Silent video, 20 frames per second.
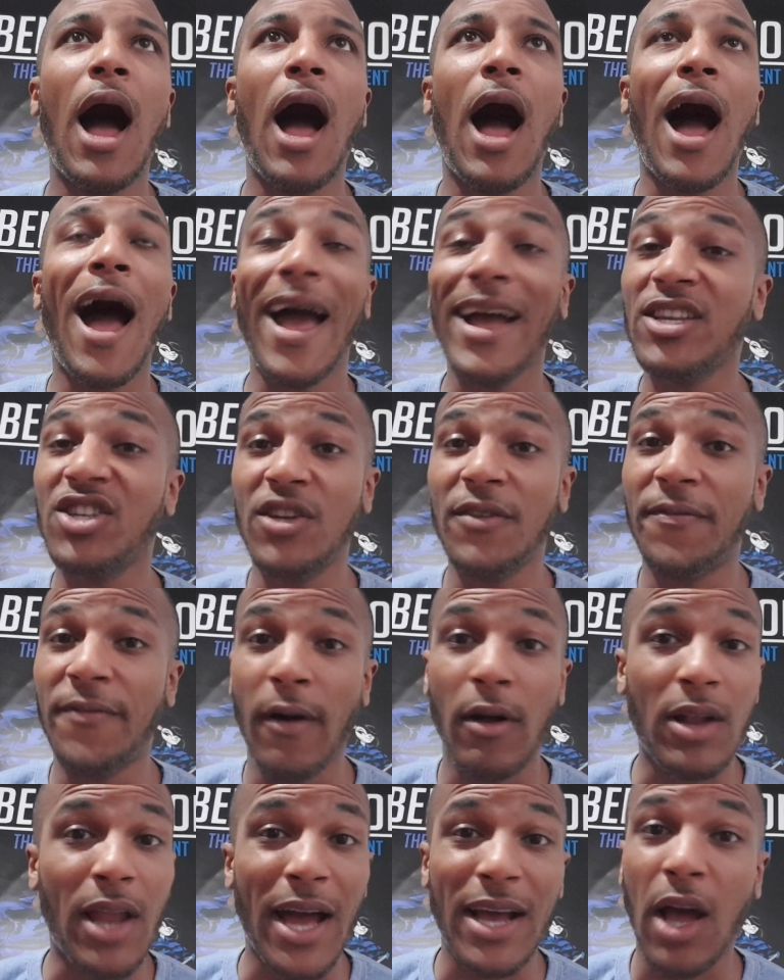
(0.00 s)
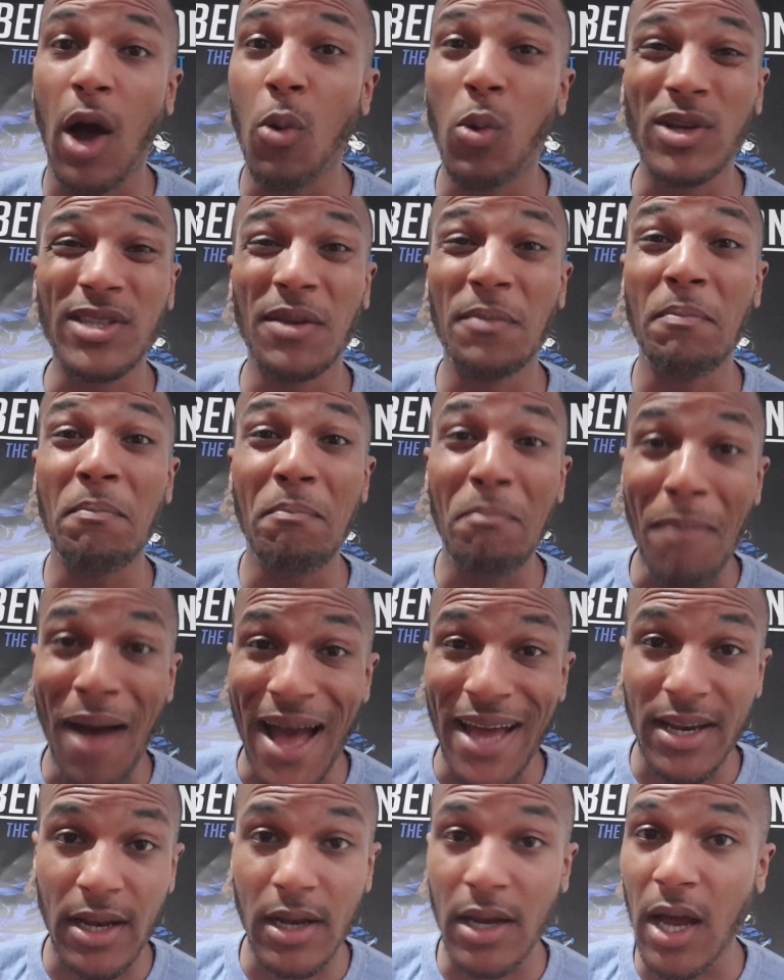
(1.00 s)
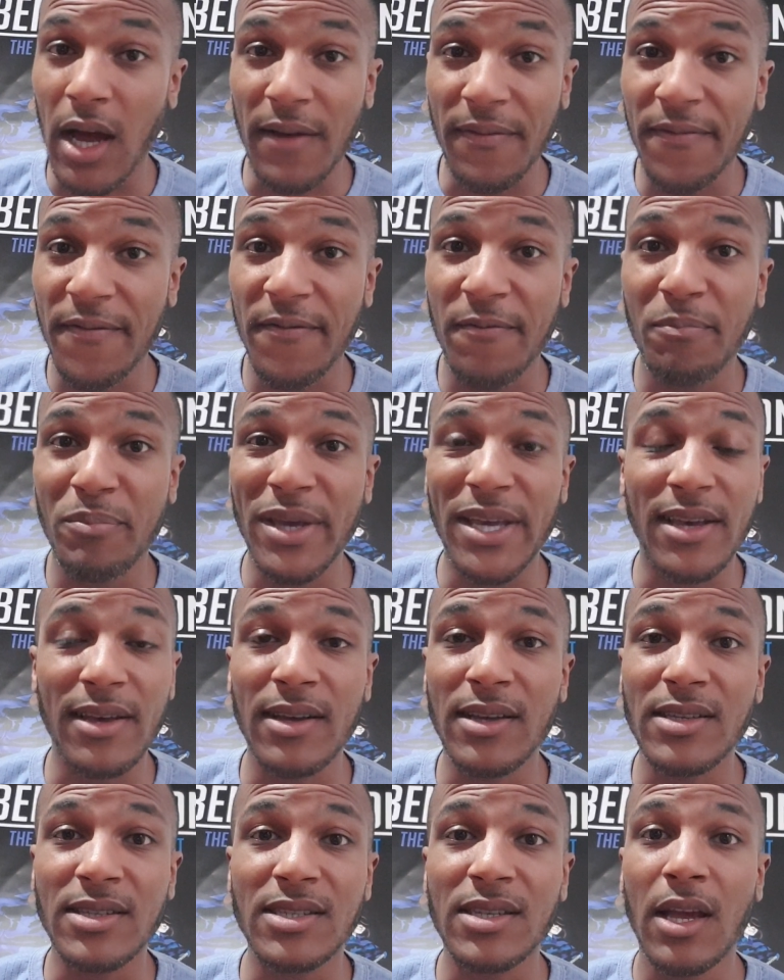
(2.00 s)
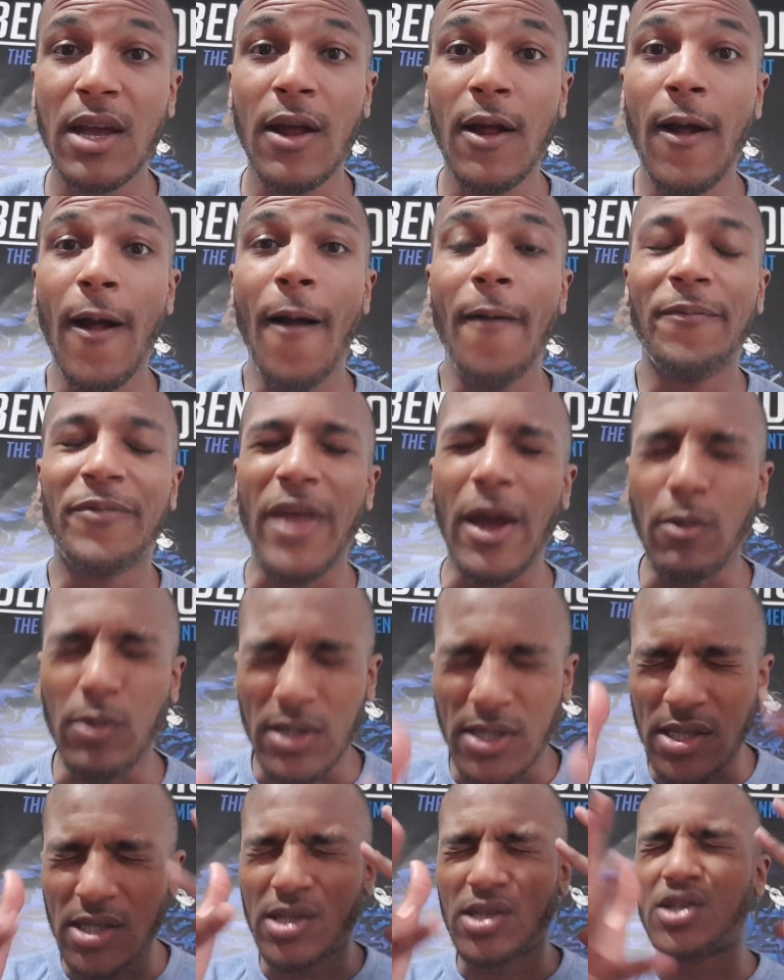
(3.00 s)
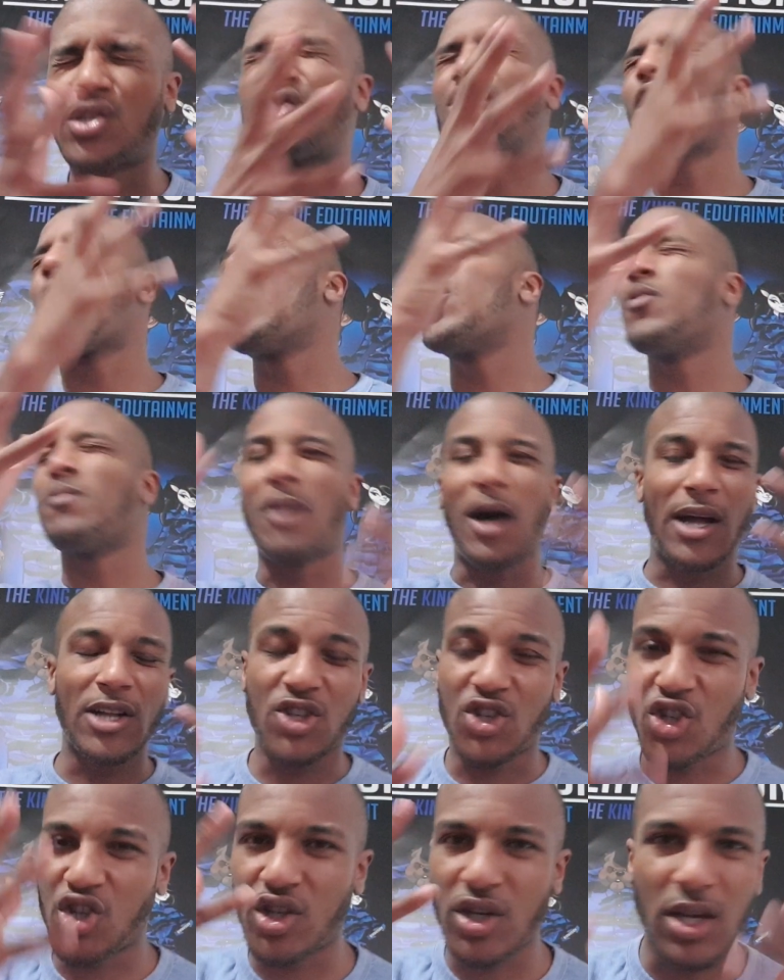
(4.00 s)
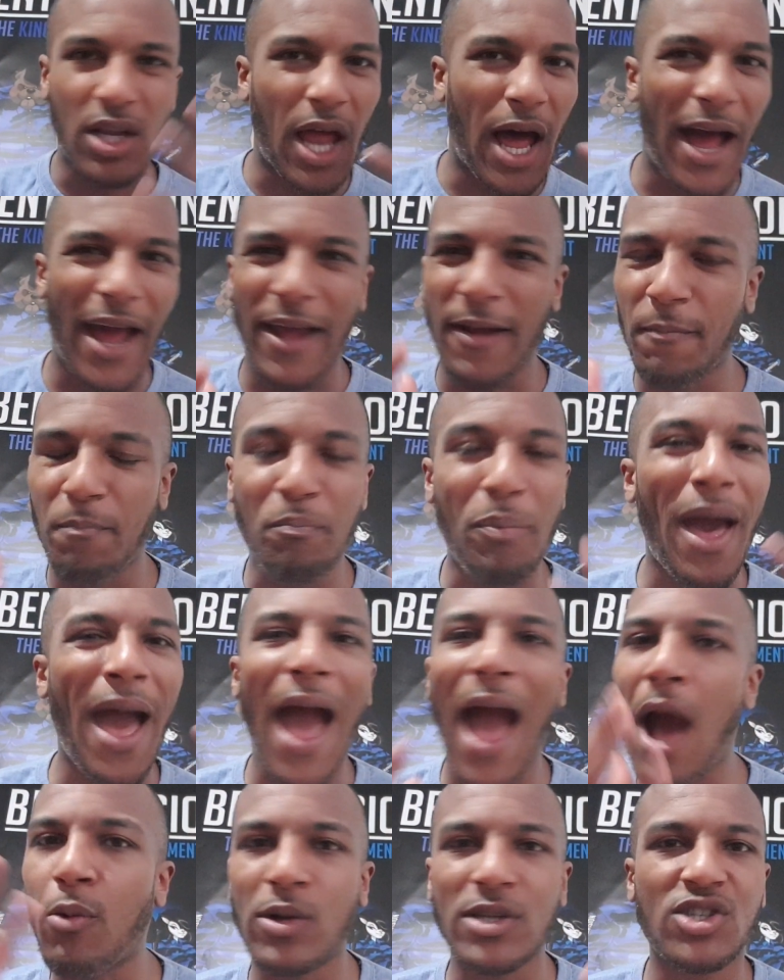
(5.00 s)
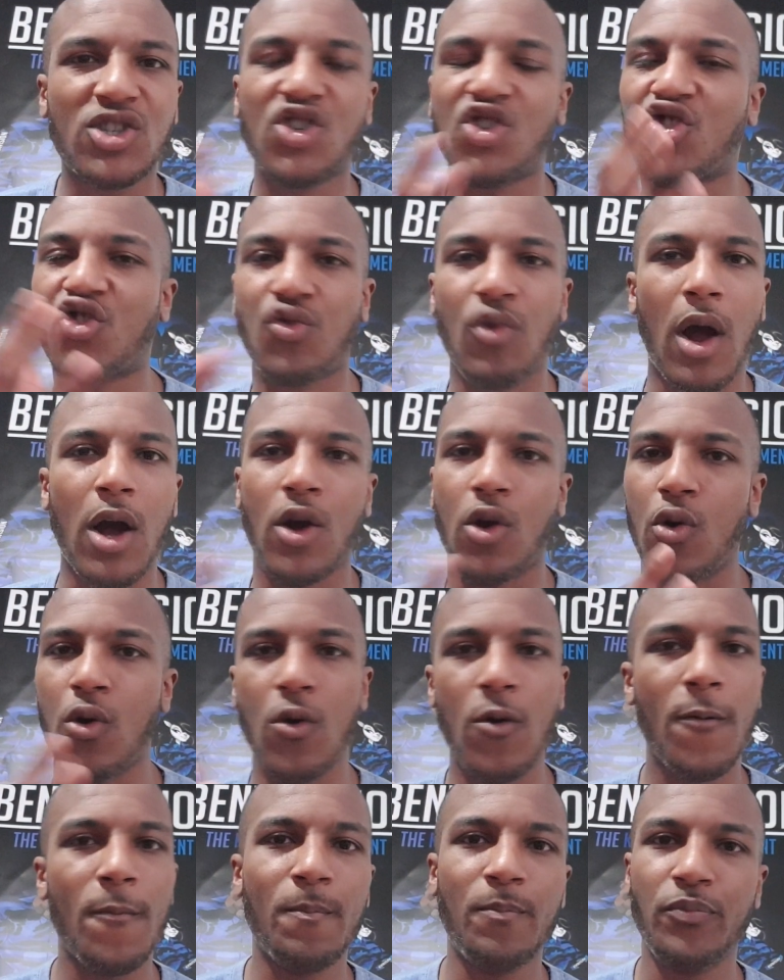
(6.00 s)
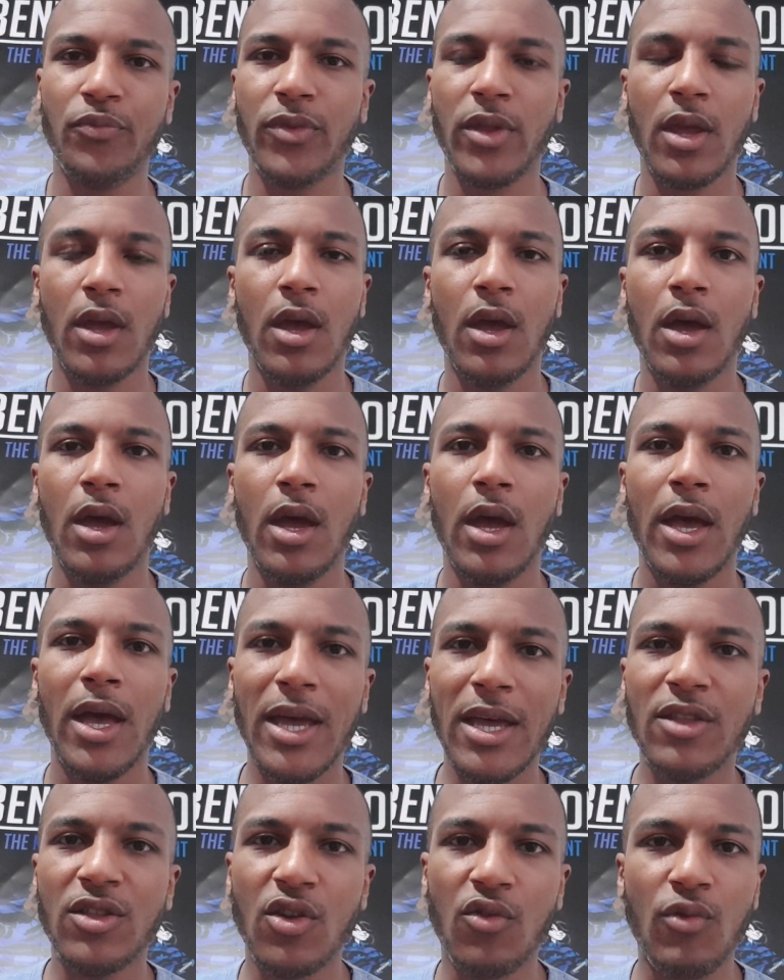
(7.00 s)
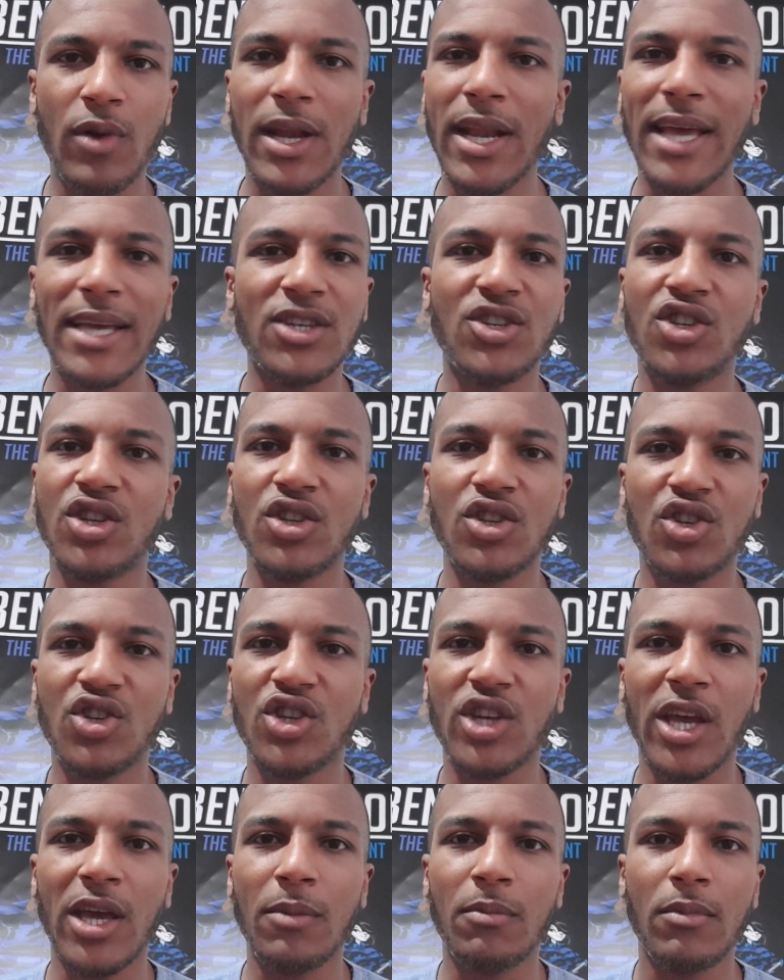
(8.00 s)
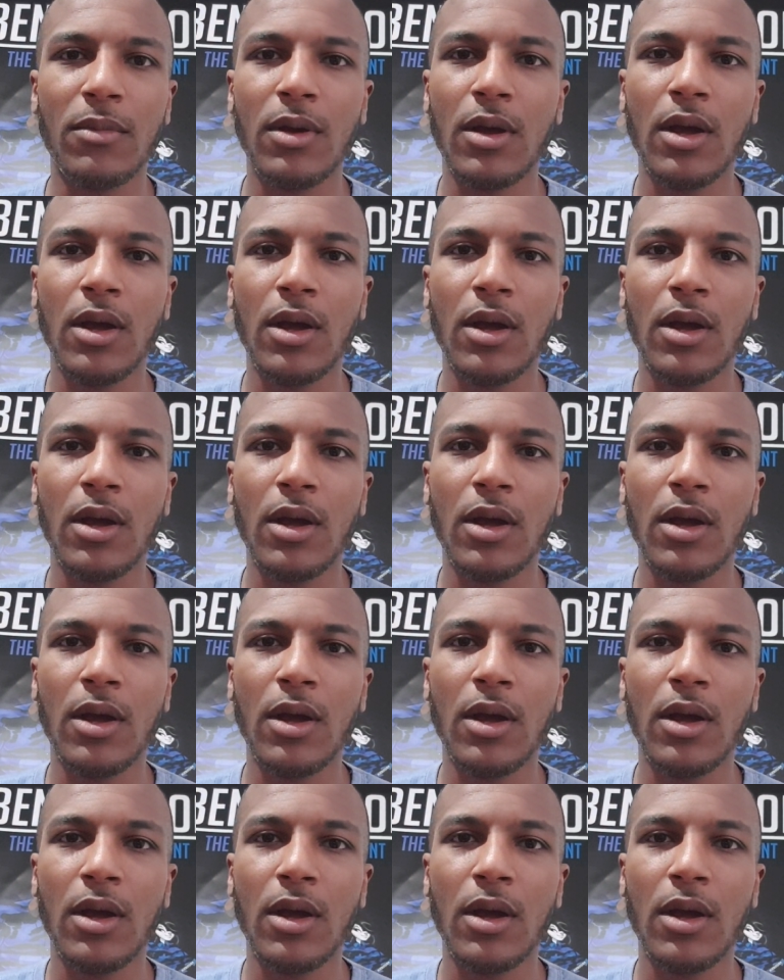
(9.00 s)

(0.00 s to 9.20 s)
actually felt like I wasn't man enough because there was so much like power struggle in the relationship.